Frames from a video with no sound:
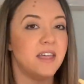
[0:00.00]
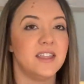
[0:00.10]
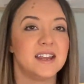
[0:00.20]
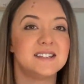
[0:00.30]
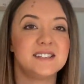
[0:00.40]

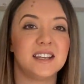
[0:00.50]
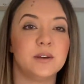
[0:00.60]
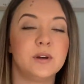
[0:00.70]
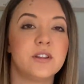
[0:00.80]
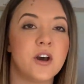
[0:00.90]
then
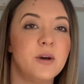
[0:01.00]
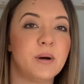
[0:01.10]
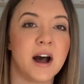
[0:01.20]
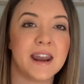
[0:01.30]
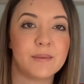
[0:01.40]
sticking with her
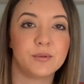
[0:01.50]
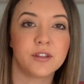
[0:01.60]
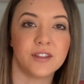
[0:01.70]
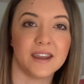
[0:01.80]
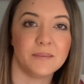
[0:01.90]
pineapple
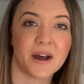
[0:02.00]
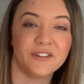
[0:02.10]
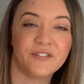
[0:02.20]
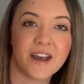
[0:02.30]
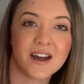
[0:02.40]
theme, I
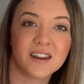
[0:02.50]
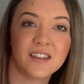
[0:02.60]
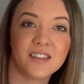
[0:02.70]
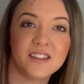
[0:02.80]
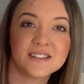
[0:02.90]

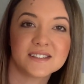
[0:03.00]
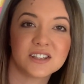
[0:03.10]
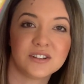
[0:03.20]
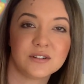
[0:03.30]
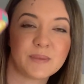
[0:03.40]
found this
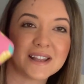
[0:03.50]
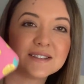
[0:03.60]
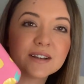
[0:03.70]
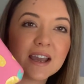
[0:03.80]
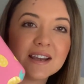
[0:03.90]
cute
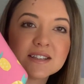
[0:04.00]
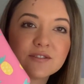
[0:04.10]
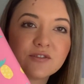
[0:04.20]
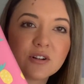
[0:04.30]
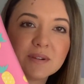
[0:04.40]
pencil case
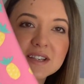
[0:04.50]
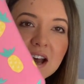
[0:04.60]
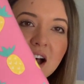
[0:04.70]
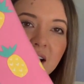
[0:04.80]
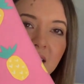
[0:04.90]
from
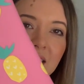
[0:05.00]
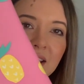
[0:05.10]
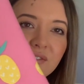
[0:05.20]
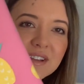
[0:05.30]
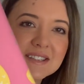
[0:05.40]
Target. It
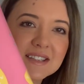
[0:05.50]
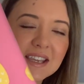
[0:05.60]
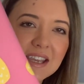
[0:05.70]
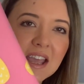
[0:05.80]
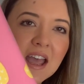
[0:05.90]

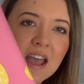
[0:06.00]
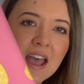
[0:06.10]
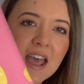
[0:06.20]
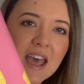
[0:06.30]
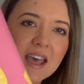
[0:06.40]
obviously
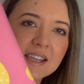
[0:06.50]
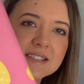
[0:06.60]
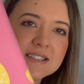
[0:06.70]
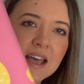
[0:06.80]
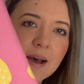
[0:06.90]

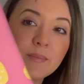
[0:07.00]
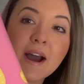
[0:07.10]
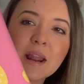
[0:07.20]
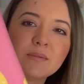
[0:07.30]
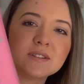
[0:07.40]
has
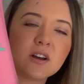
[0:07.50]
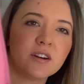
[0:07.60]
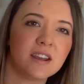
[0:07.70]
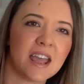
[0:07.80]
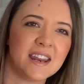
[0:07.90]
pineapples on
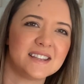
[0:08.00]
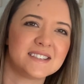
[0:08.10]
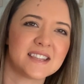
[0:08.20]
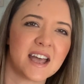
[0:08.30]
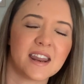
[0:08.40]
it, and it's
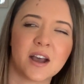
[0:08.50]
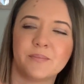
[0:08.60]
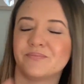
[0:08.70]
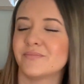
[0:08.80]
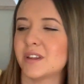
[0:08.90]
that,
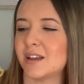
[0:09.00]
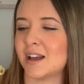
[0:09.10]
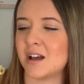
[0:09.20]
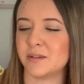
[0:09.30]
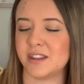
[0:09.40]
I
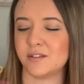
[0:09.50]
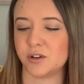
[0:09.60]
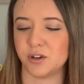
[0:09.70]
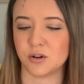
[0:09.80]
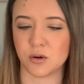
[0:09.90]
can't think of
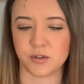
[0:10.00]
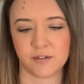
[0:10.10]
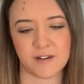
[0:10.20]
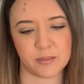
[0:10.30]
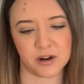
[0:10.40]
what you call the
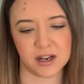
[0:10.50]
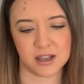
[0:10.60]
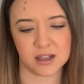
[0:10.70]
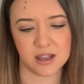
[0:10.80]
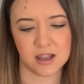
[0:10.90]

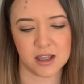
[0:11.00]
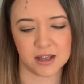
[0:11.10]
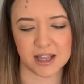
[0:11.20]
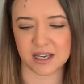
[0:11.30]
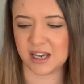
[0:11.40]
fabric,
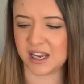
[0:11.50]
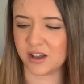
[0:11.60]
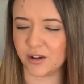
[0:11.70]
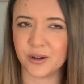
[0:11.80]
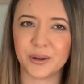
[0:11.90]
like
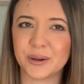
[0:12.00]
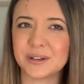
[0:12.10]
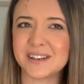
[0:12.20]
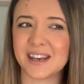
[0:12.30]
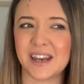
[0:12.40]

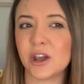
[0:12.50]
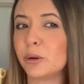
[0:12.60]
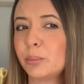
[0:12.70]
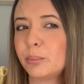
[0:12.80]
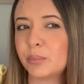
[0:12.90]
neoprene,
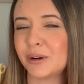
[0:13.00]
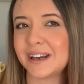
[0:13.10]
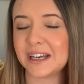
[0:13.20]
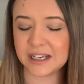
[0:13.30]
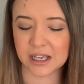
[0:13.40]

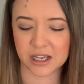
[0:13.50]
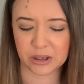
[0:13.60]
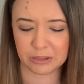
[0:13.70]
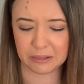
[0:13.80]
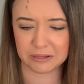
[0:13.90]
I
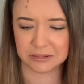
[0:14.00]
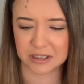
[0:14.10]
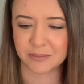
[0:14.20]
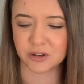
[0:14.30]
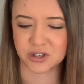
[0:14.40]
don't know.
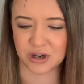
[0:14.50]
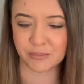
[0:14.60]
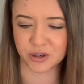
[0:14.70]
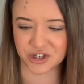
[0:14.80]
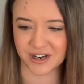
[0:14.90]
I'm not sure, I'm
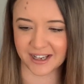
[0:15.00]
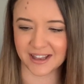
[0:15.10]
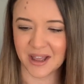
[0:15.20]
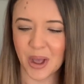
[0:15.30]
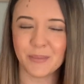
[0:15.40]
butchering
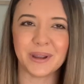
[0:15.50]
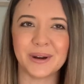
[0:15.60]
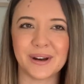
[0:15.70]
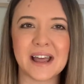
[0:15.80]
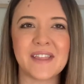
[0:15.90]
it. But you
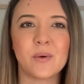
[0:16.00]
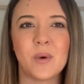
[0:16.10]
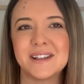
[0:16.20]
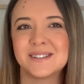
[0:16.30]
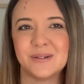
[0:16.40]
know, like that
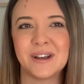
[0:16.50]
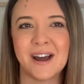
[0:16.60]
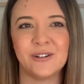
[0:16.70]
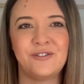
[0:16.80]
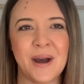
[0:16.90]
wetsuit
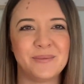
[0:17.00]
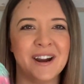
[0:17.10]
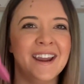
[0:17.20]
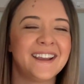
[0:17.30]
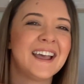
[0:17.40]
kind of
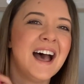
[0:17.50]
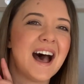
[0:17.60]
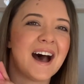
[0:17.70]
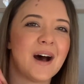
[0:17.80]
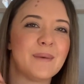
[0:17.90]
fabric,
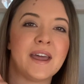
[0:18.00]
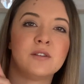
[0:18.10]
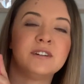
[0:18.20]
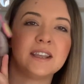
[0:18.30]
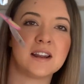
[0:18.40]
and a
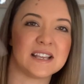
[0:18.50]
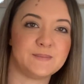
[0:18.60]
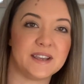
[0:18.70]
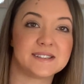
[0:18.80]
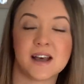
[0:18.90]
really nice
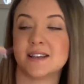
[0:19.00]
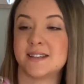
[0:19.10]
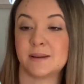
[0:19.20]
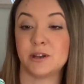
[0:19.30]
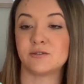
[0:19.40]
big size.
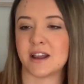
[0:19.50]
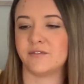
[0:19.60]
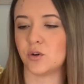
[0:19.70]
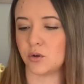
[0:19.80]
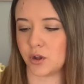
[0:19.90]
That'll be great
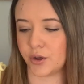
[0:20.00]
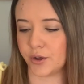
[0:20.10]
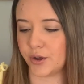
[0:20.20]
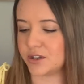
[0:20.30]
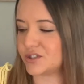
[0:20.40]
for all
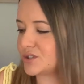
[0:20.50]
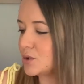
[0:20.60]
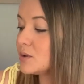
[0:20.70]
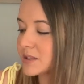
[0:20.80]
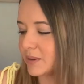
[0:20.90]
her
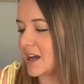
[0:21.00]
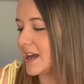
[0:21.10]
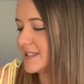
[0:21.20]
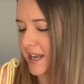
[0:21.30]
school supplies and